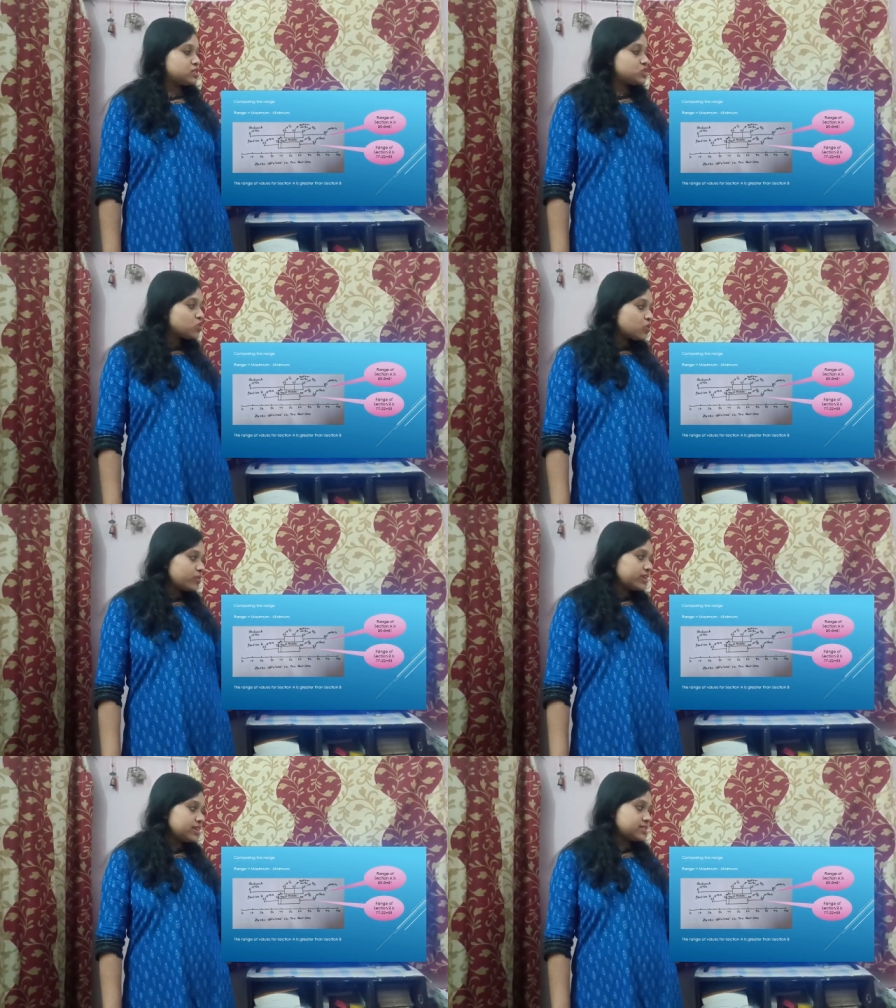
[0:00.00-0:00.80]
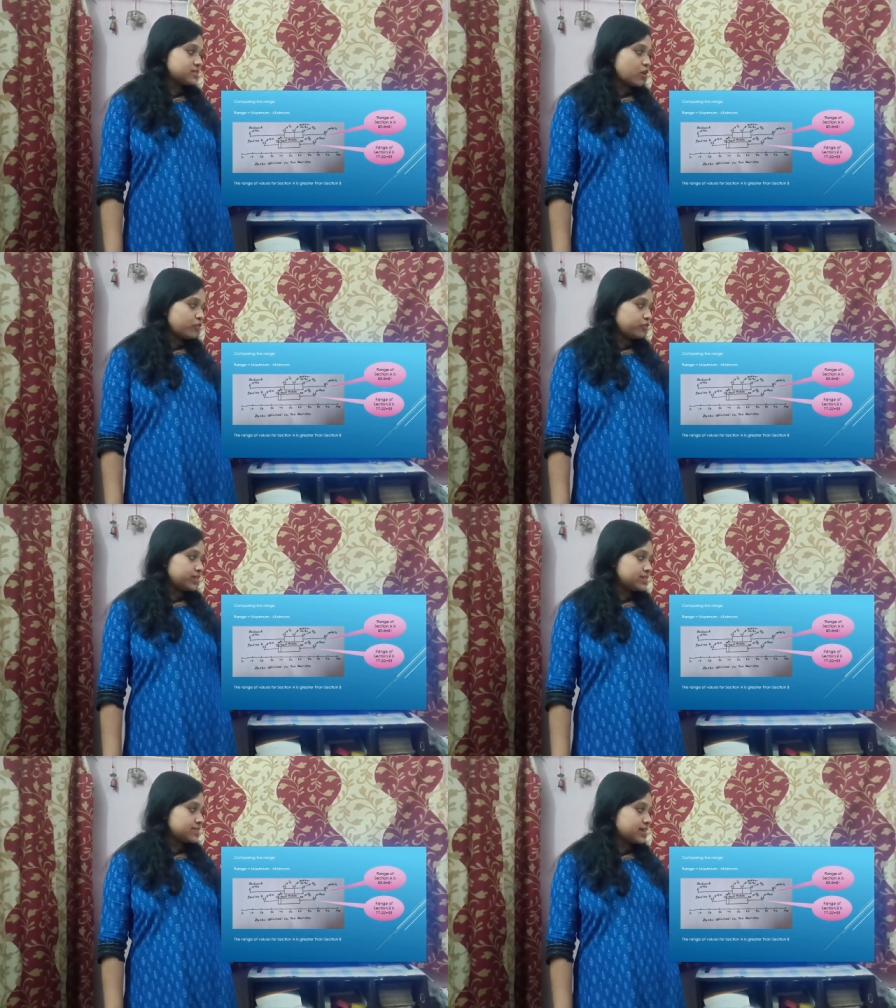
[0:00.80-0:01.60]
So it's
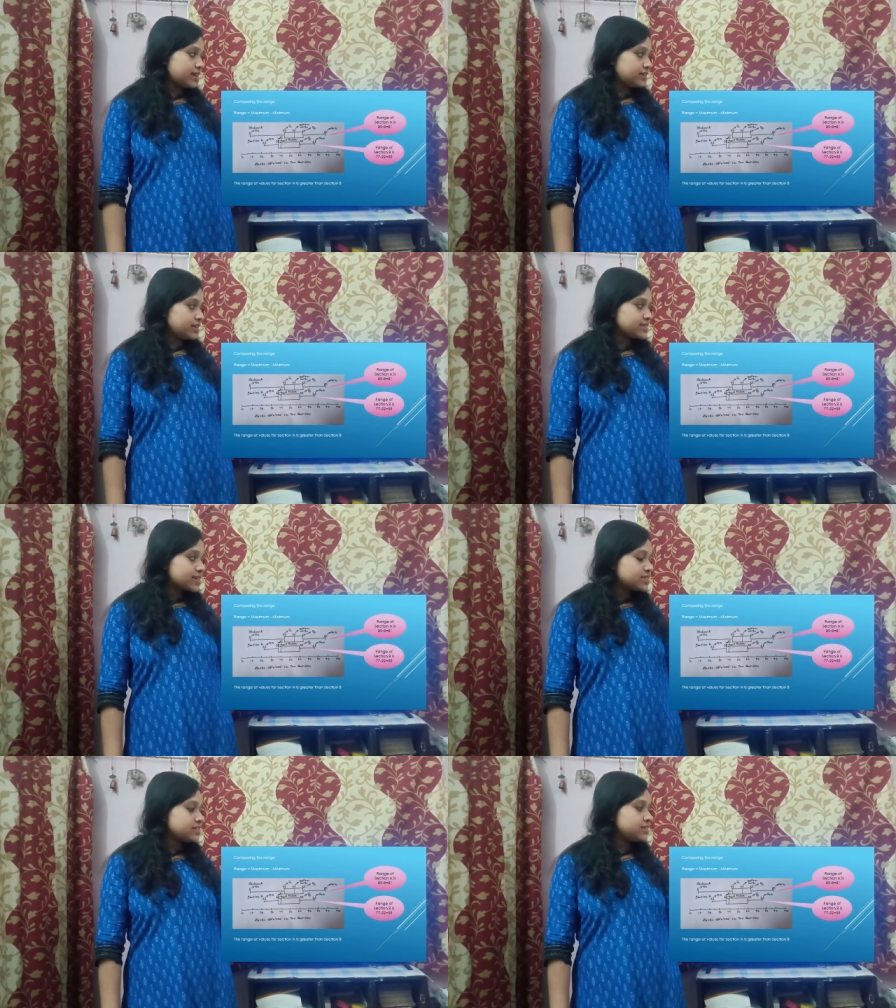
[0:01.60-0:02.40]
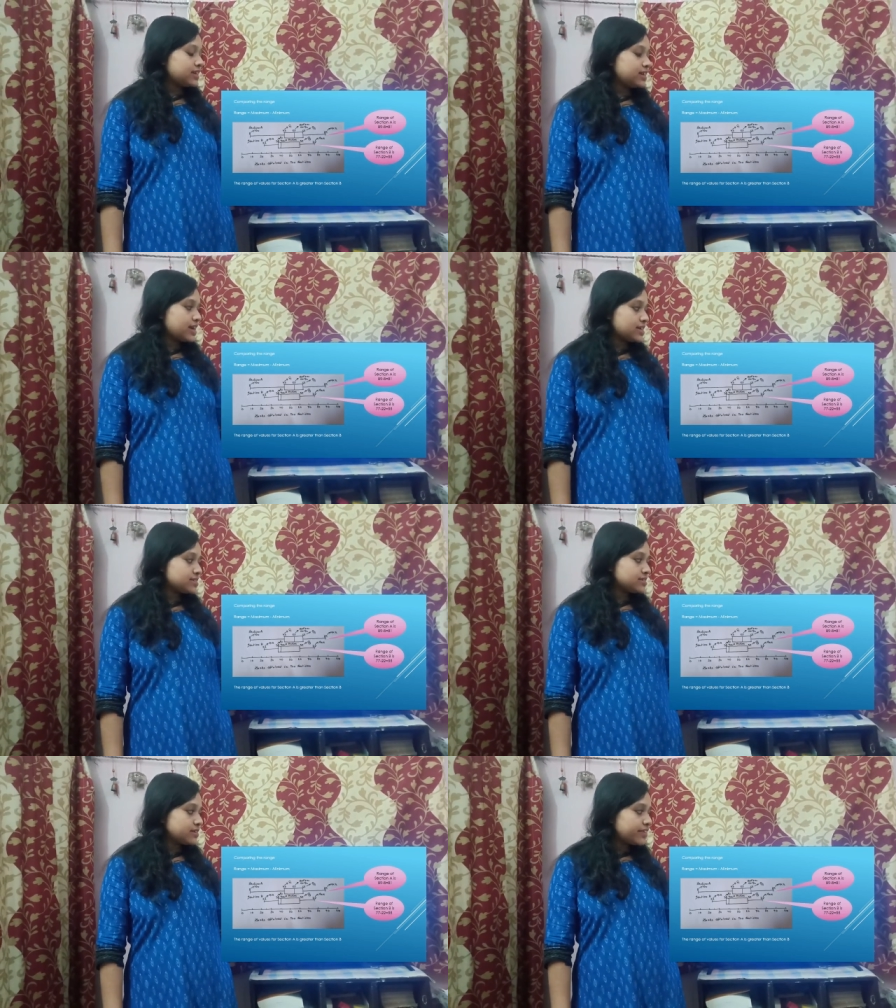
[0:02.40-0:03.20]
obvious that section A has
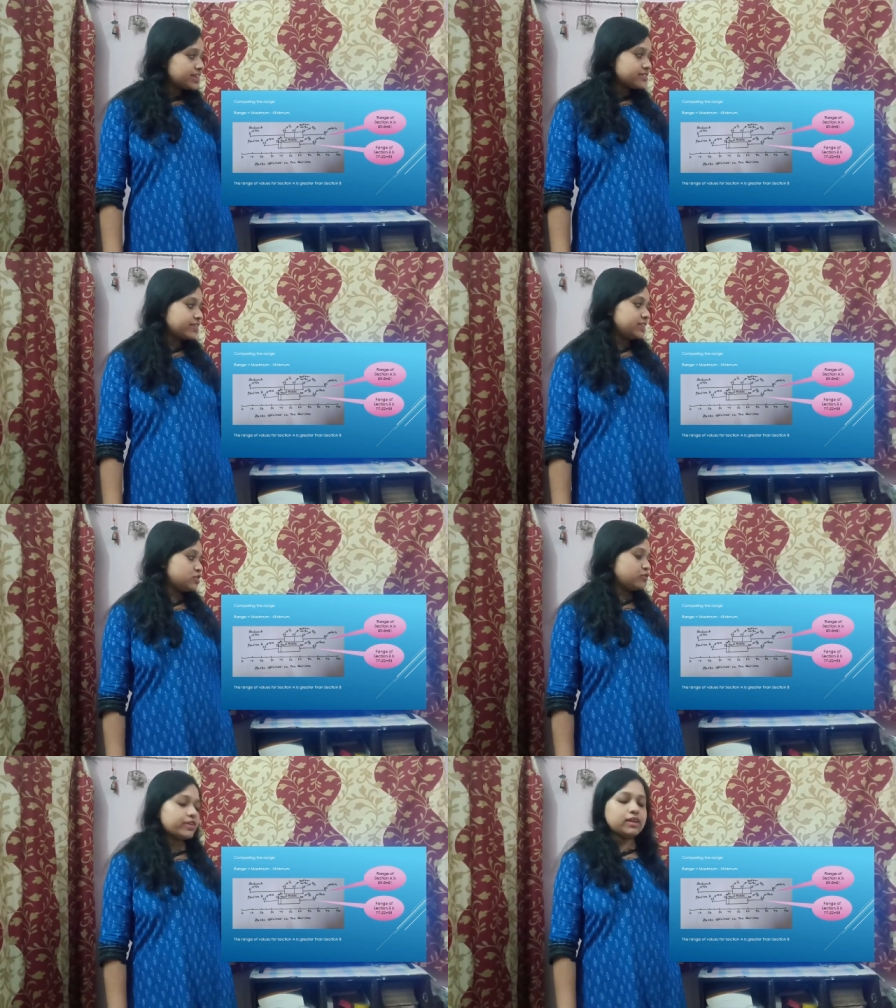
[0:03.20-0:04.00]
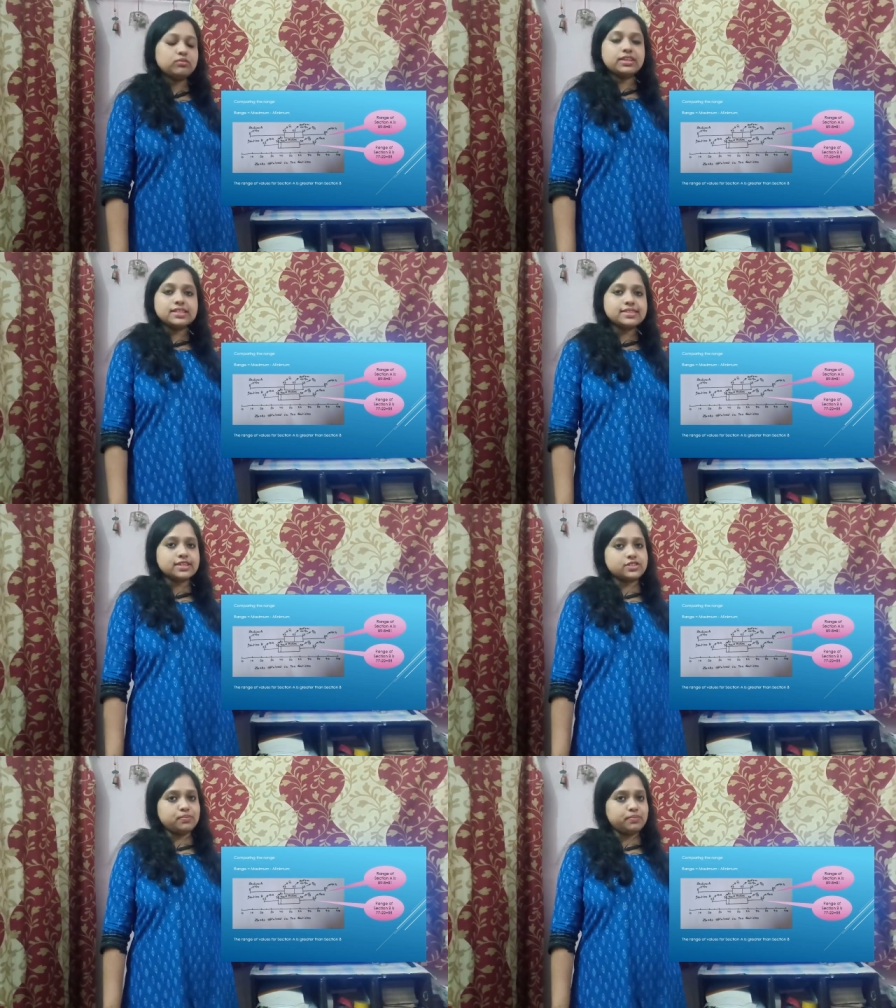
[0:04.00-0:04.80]
greater range of value than
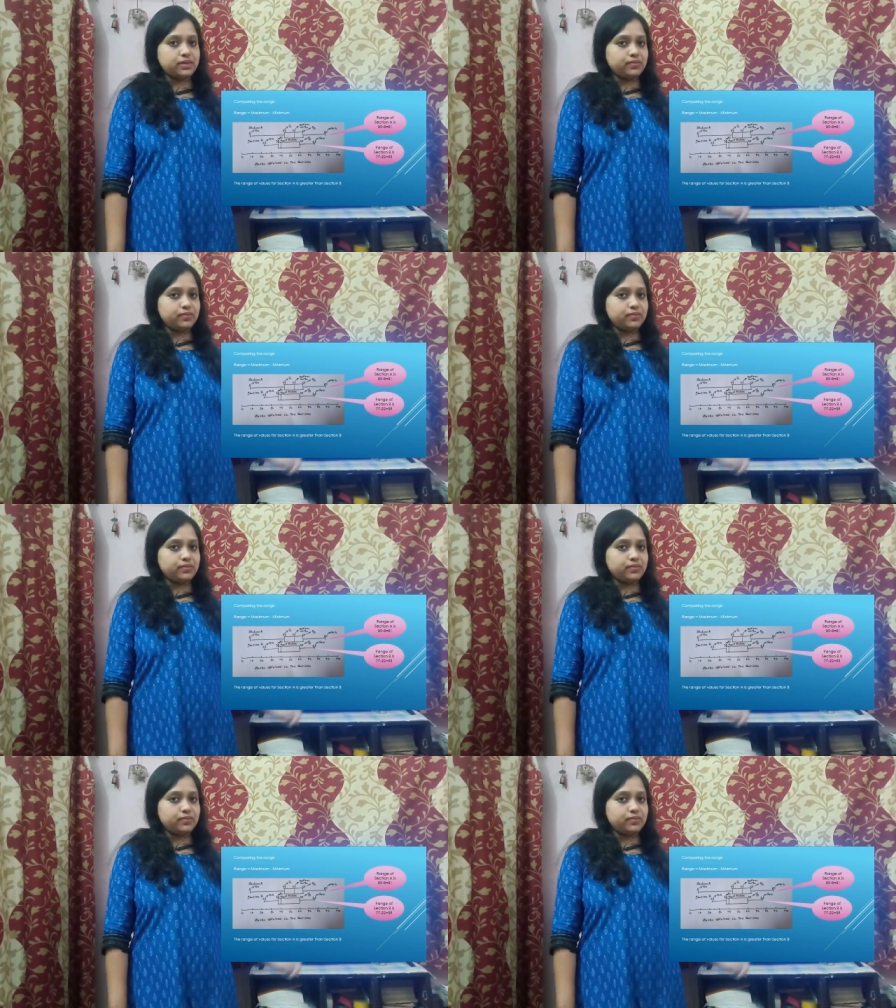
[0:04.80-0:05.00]
section B.